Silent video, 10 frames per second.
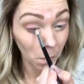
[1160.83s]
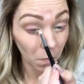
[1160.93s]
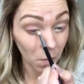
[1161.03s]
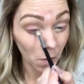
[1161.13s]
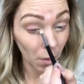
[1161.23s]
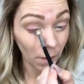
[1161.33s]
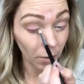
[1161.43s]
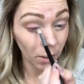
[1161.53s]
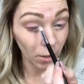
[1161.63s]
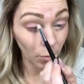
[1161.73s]
So
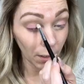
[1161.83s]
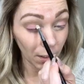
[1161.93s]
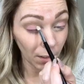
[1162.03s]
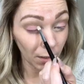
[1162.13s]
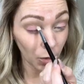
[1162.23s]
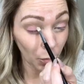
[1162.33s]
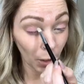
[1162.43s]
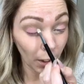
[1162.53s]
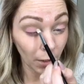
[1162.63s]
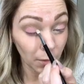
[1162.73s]
every year we get new
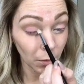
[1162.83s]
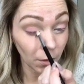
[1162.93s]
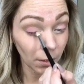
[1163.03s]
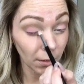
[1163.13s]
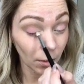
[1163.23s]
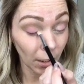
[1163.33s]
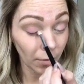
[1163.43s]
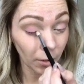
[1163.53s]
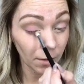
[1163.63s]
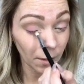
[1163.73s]
products released, or
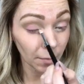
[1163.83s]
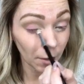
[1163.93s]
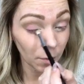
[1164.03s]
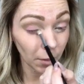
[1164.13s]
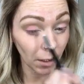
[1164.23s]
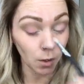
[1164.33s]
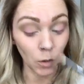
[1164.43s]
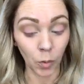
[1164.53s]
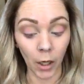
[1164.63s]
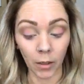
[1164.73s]
every 6 months we get new
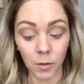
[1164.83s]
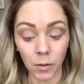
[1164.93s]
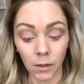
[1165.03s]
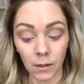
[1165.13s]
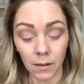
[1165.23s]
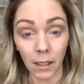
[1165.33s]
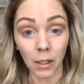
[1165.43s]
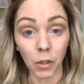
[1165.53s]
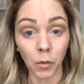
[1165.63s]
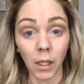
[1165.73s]
products released and a
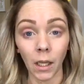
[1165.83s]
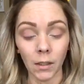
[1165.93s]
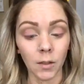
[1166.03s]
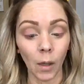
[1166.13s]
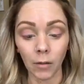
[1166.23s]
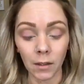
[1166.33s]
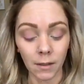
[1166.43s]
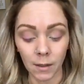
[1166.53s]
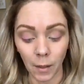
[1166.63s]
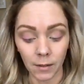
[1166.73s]
new kit. So every
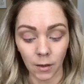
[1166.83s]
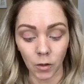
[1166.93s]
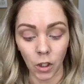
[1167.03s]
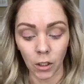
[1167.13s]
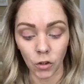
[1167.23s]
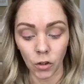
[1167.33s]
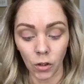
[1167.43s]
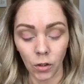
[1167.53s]
6 months it'll change.